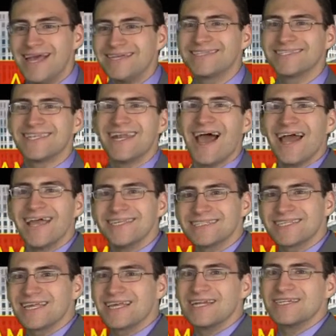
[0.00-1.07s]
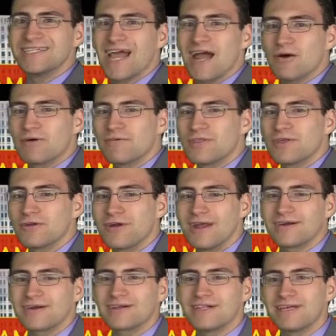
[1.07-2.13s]
Just an isolated shower for the
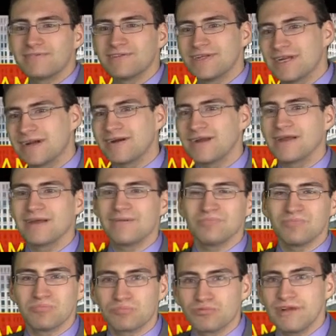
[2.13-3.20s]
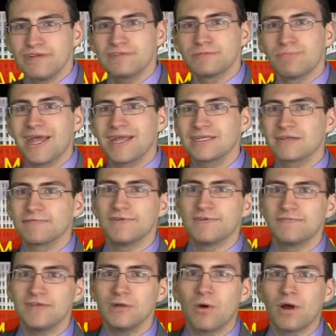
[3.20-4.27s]
greater Cleveland area. Brief spike to
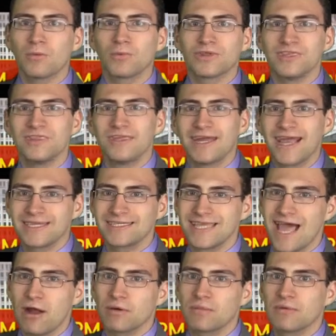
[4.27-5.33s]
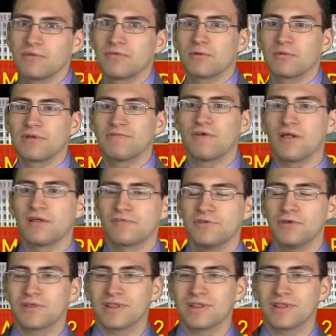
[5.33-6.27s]
fifty-one within the next hour before we fall a few